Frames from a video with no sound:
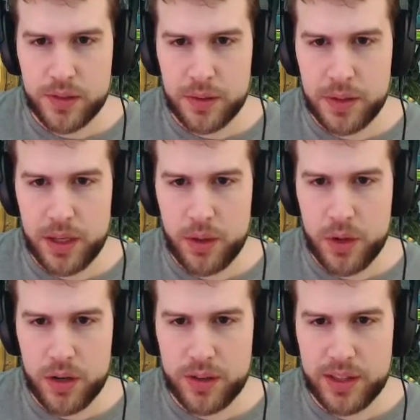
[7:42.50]
We're taking
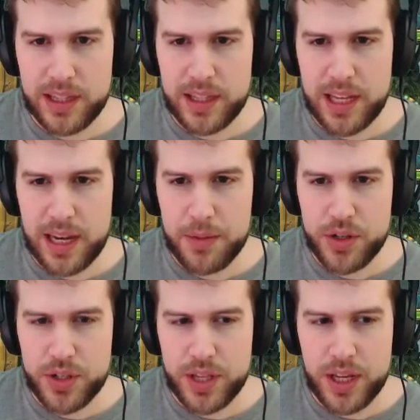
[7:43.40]
quite a lot of
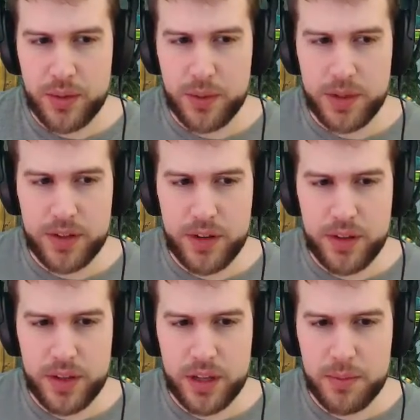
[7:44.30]
damage there. Is there
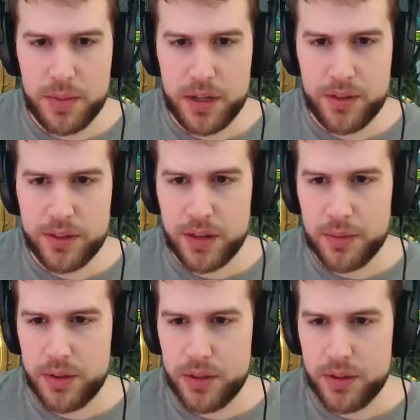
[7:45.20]
anything in the middle of the
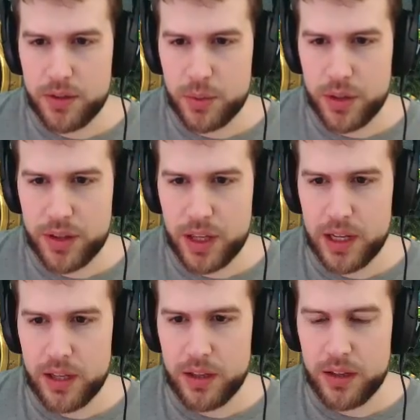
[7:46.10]
settlement that's worth
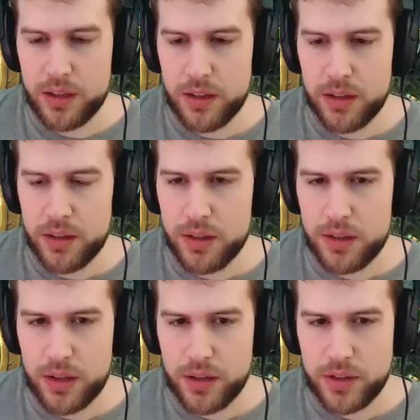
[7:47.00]
killing?
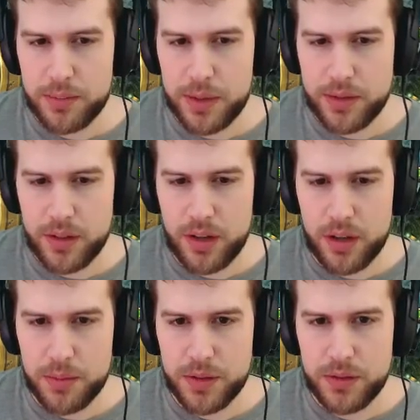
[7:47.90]
No, just mounted
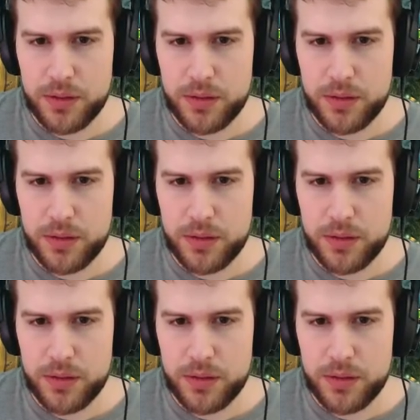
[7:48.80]
yeomen.